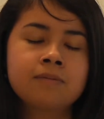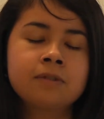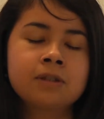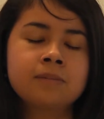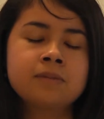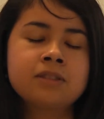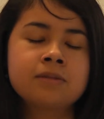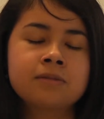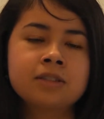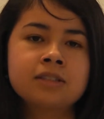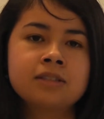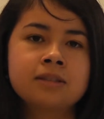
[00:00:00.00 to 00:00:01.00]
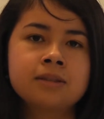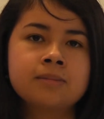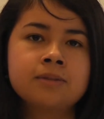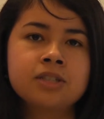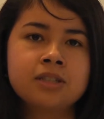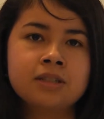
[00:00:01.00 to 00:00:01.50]
from different
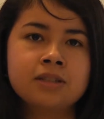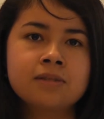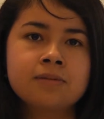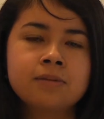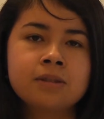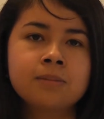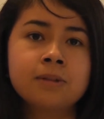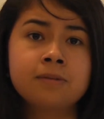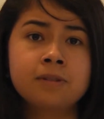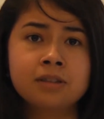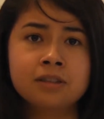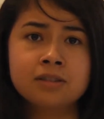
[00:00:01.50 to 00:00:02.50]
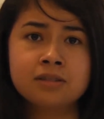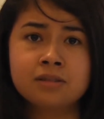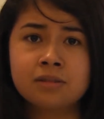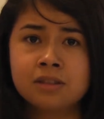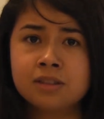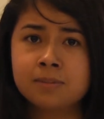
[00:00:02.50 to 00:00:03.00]
genes from a fungus,
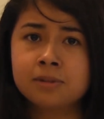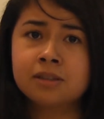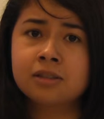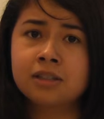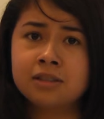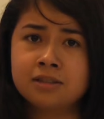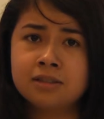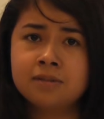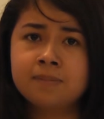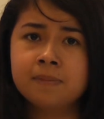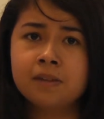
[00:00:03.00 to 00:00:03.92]
Neurospora crassa,